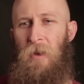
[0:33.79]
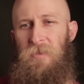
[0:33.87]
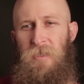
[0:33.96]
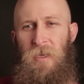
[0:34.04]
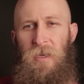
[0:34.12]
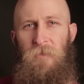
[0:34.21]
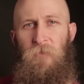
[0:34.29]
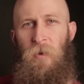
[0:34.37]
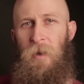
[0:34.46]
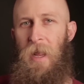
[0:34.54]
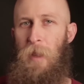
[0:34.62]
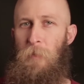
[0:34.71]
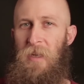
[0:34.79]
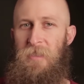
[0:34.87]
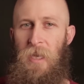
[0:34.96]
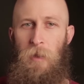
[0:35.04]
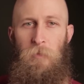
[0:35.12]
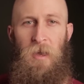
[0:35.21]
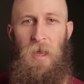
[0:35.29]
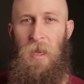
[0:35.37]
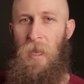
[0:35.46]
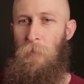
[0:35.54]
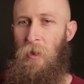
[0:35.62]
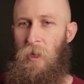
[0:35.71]
I was looking for an 8x10, but I
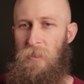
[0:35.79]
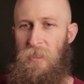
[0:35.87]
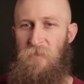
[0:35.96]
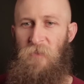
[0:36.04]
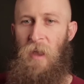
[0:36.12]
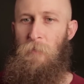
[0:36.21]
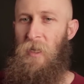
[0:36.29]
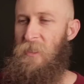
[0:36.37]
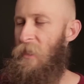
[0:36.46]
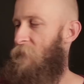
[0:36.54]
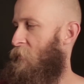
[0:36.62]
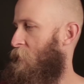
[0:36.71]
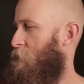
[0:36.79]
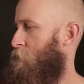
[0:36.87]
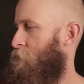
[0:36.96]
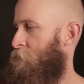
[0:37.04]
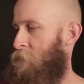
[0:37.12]
came across this 5x7